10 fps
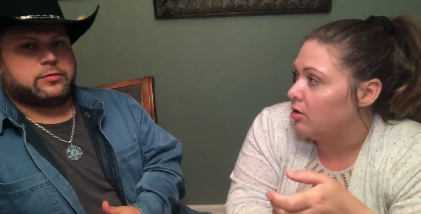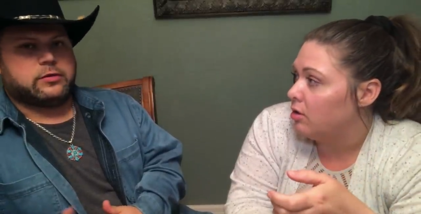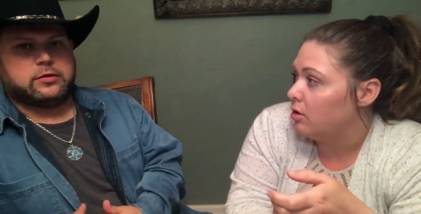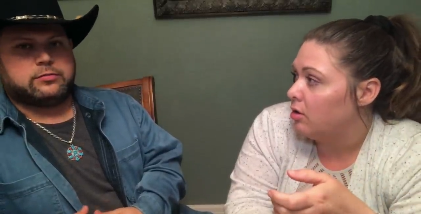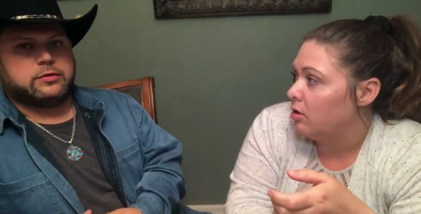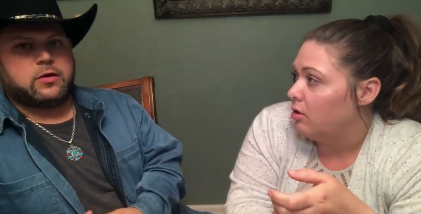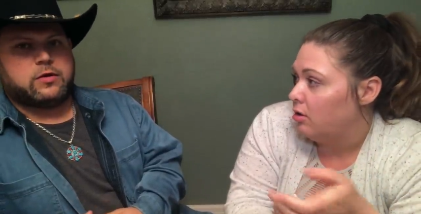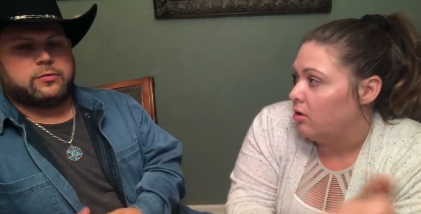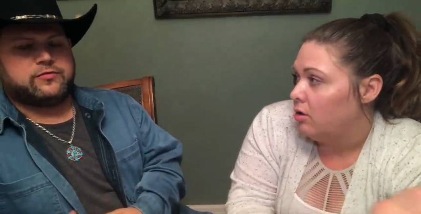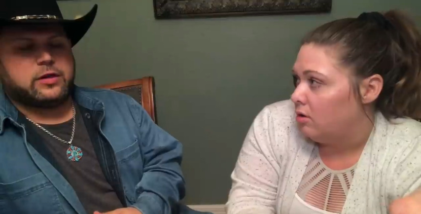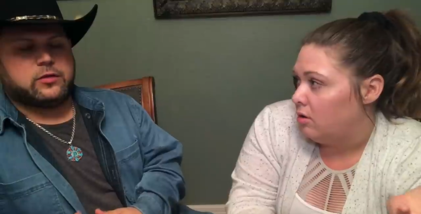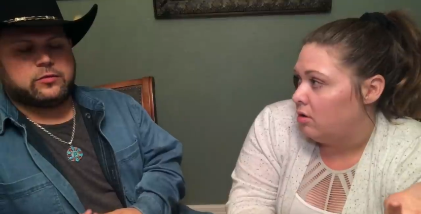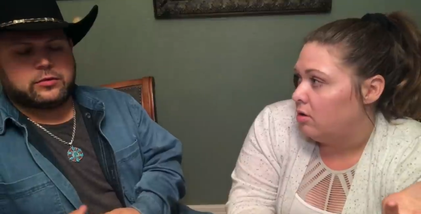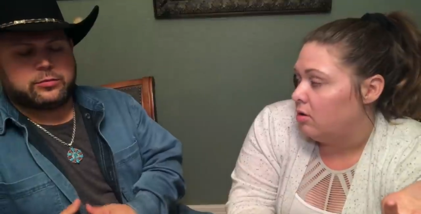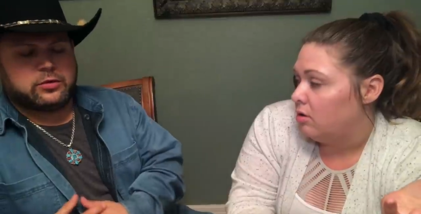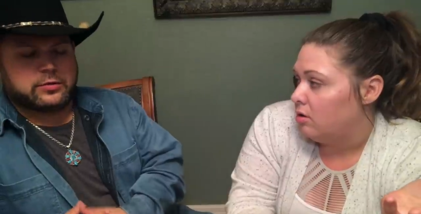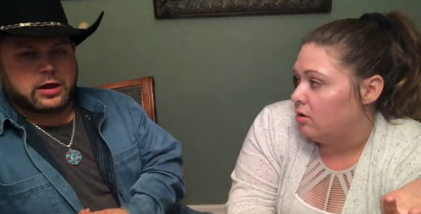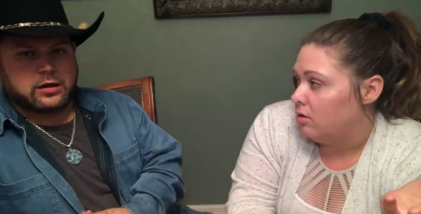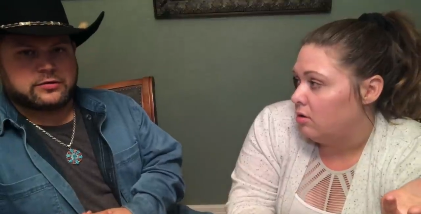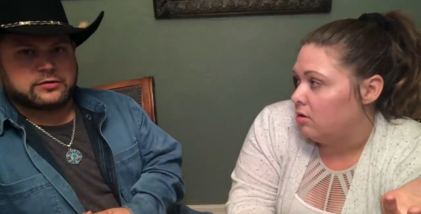Speaker 1: with a go home and follow up with a
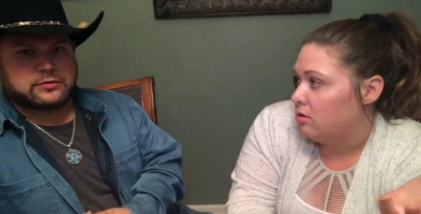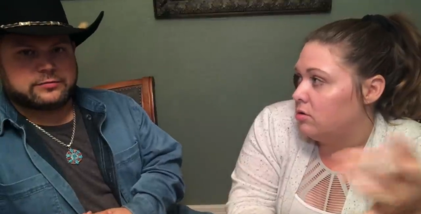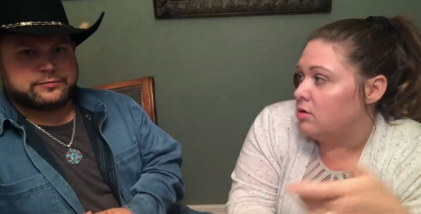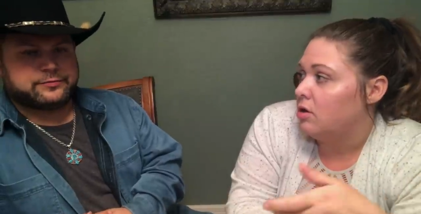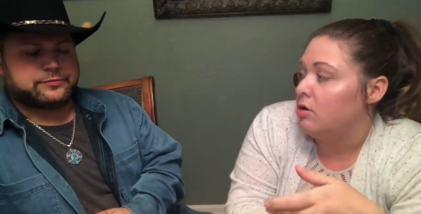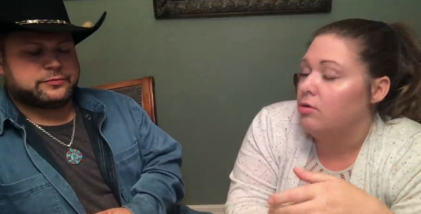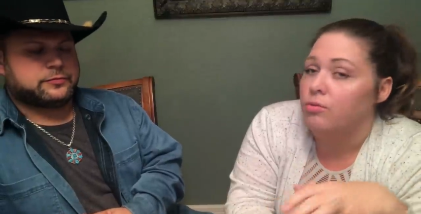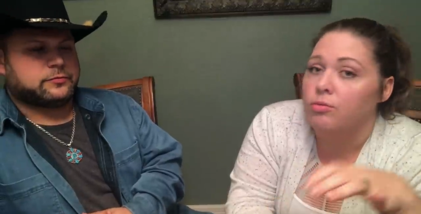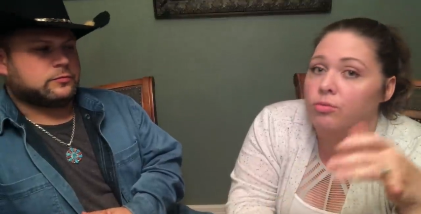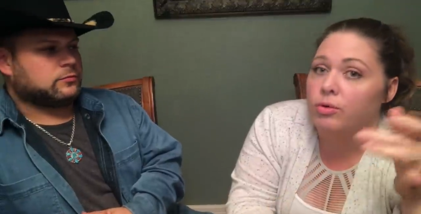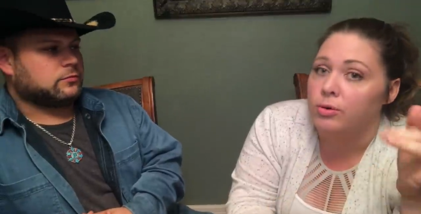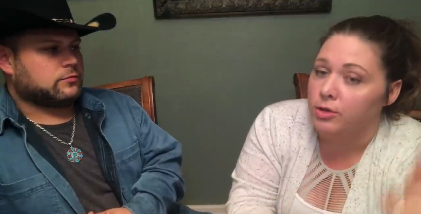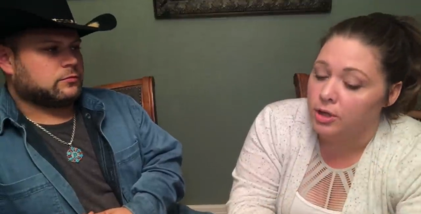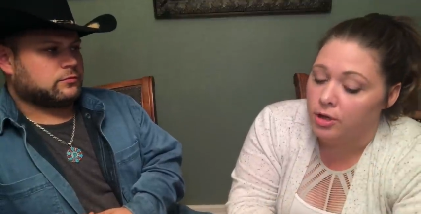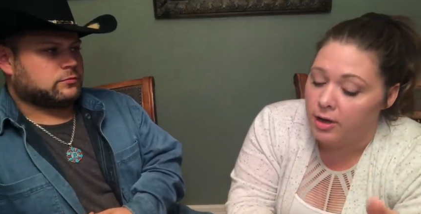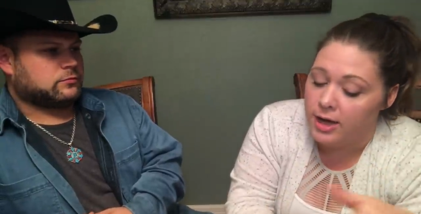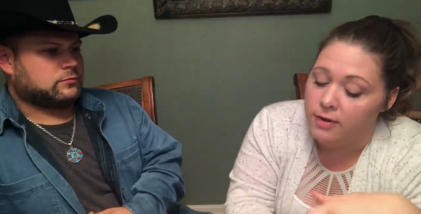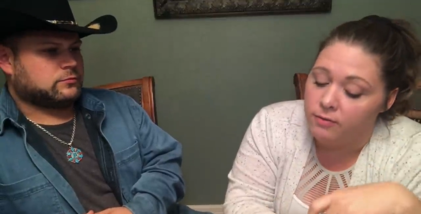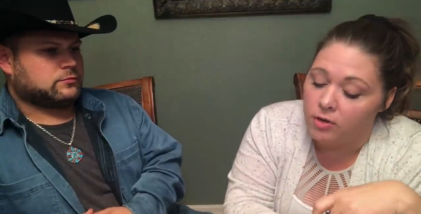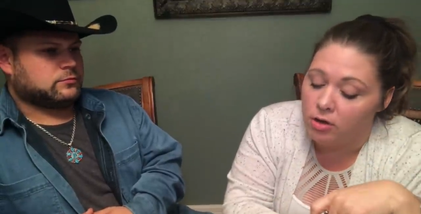pulmonologist.
Speaker 2: So we were going to go ahead
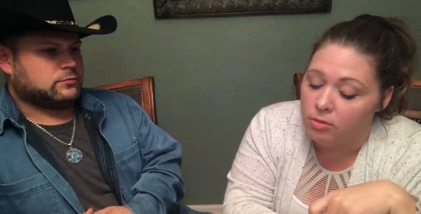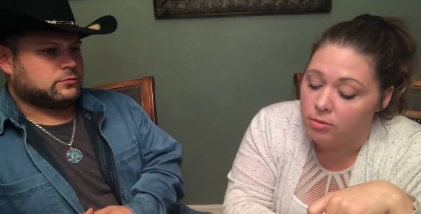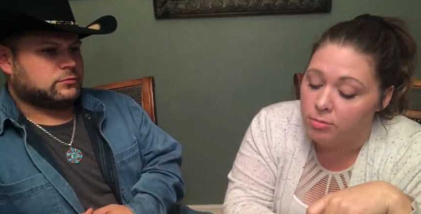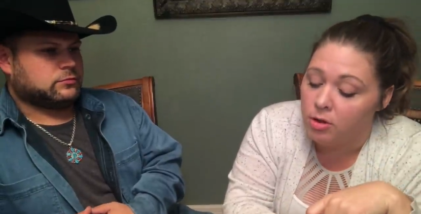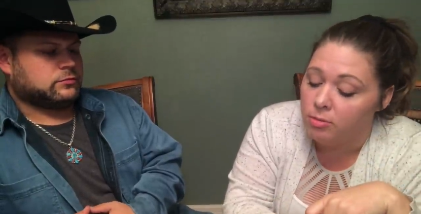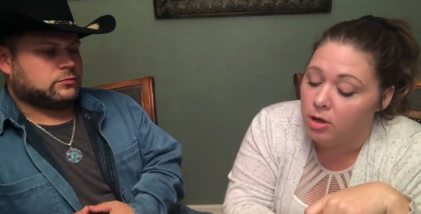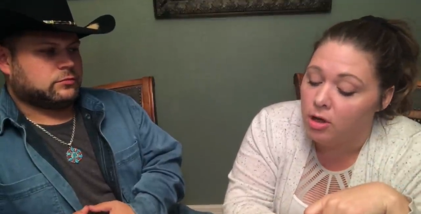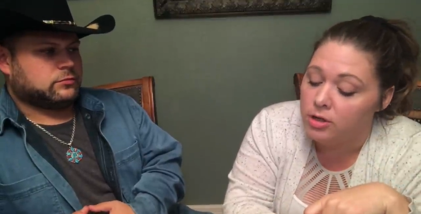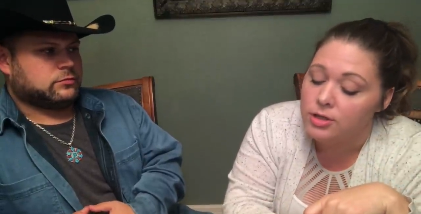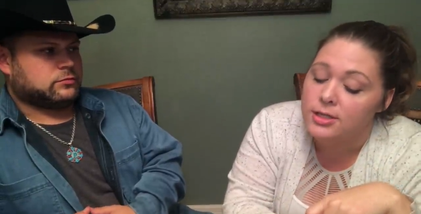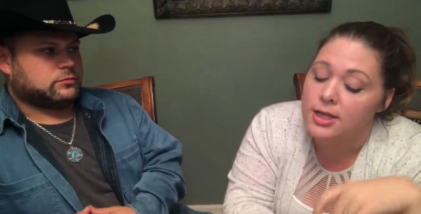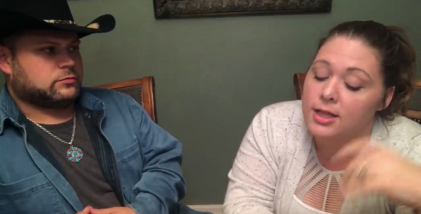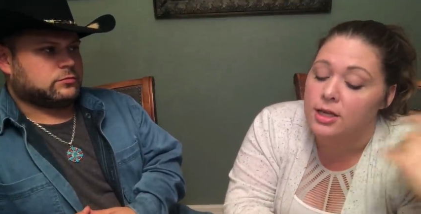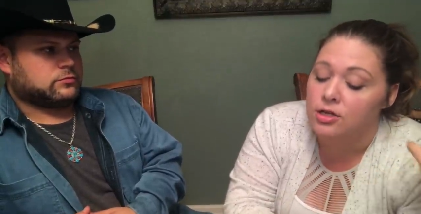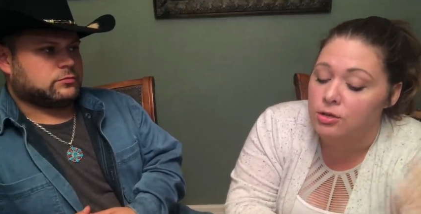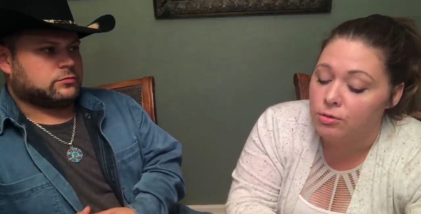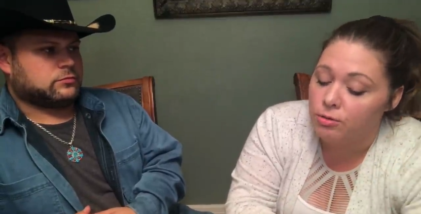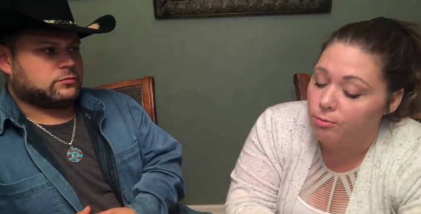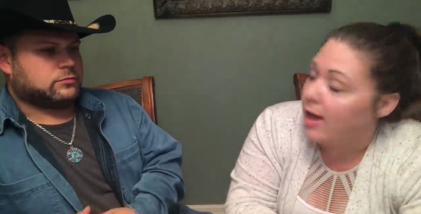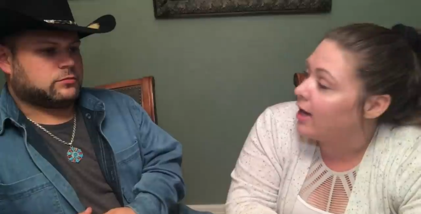and follow up with a pulmonologist, and then you were
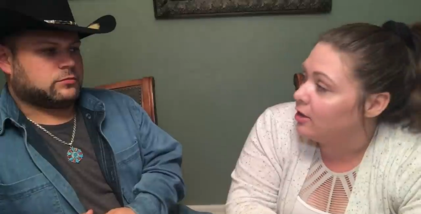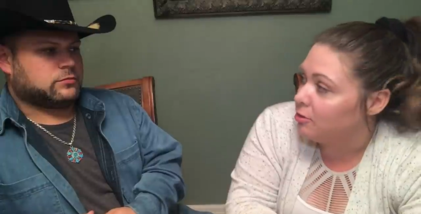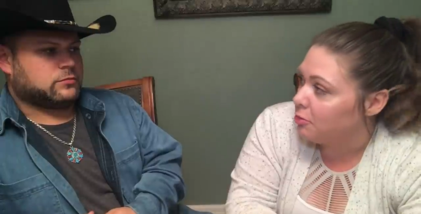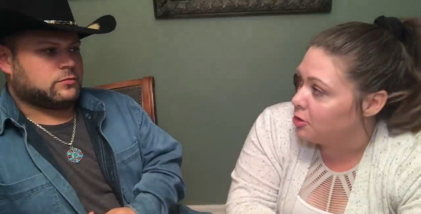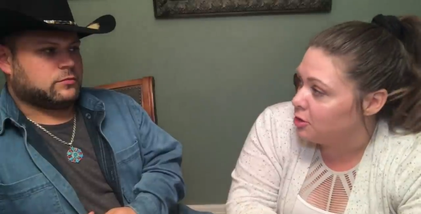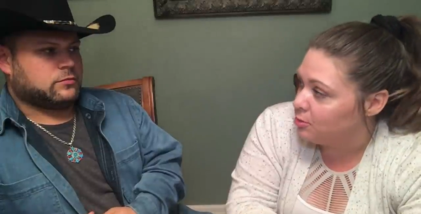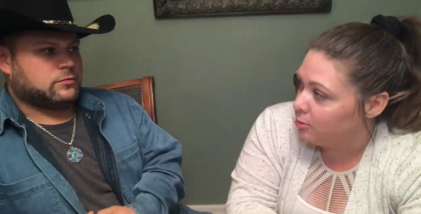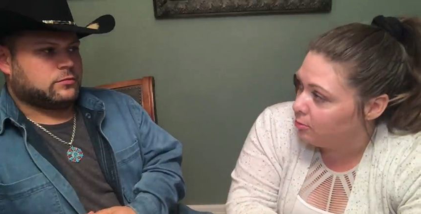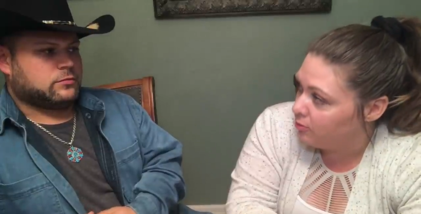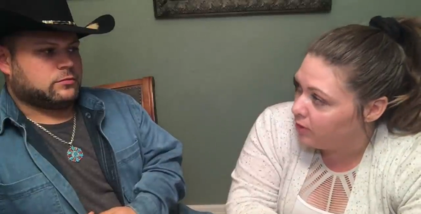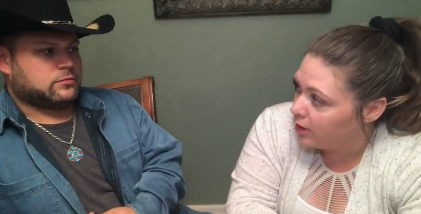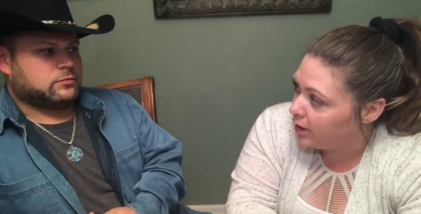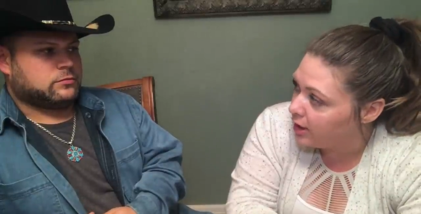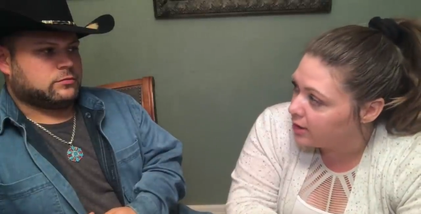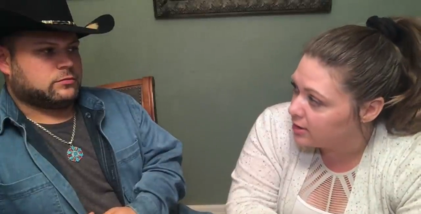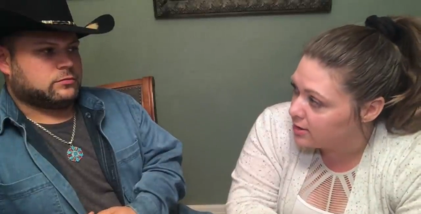back in the emergency room the very next